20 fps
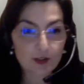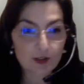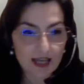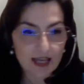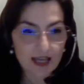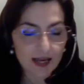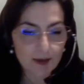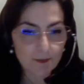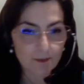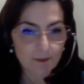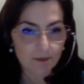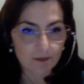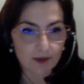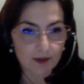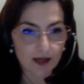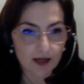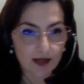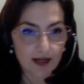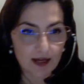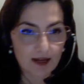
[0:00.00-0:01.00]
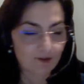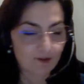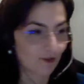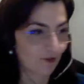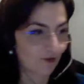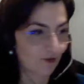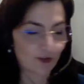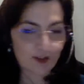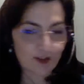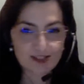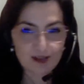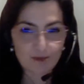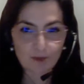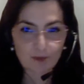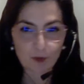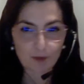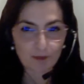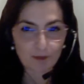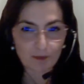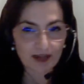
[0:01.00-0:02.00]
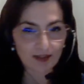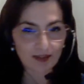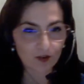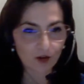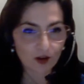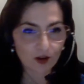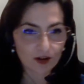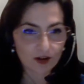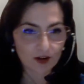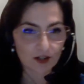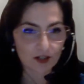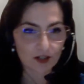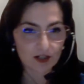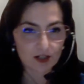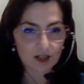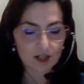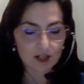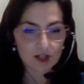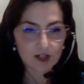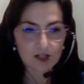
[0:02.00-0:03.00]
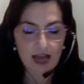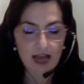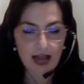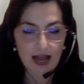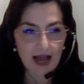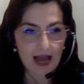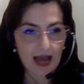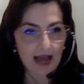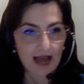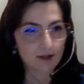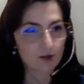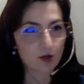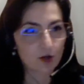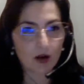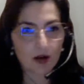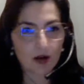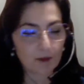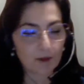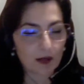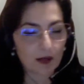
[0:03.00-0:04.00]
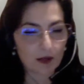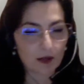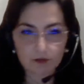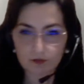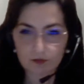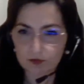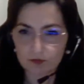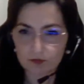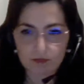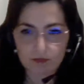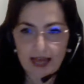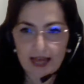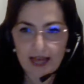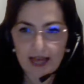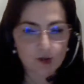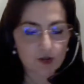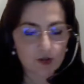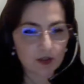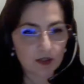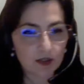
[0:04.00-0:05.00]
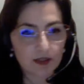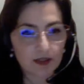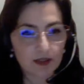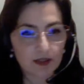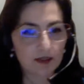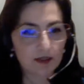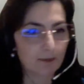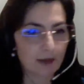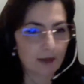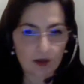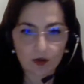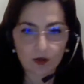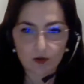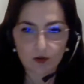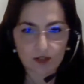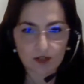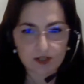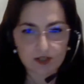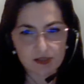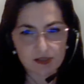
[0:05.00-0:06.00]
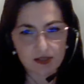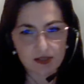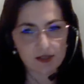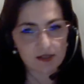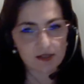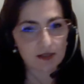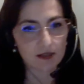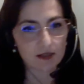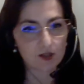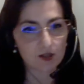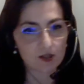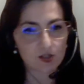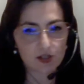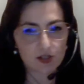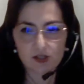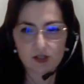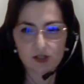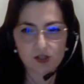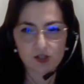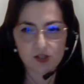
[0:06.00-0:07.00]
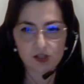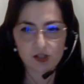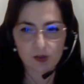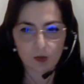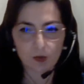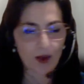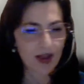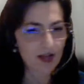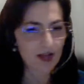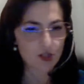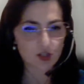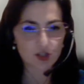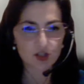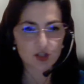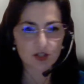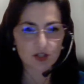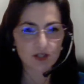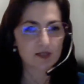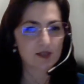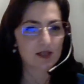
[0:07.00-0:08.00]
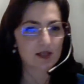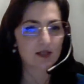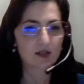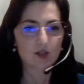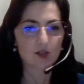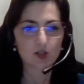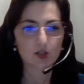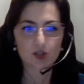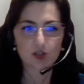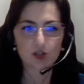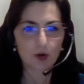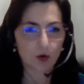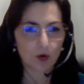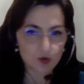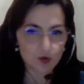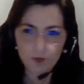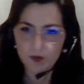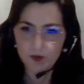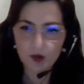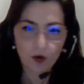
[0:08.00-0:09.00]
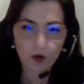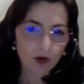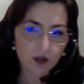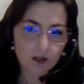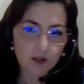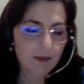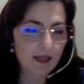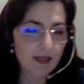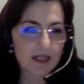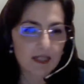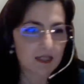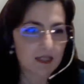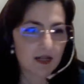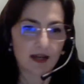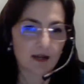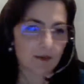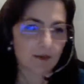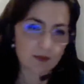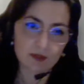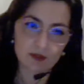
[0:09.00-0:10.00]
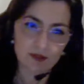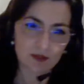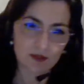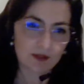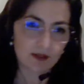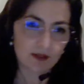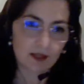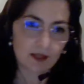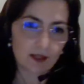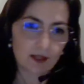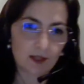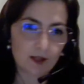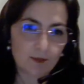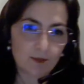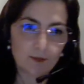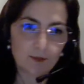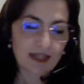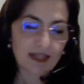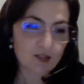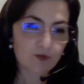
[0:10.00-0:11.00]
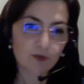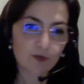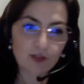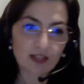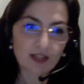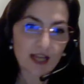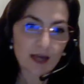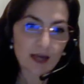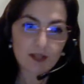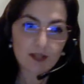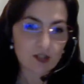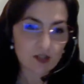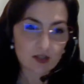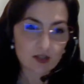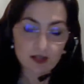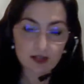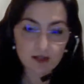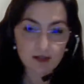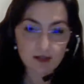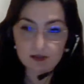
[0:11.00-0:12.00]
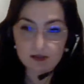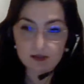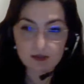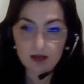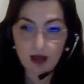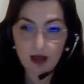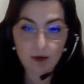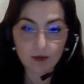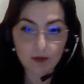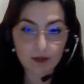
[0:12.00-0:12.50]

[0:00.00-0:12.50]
them, for example, my daughter, I talk about naturally about all these things, and she questions and she goes beyond many times, because for them it's how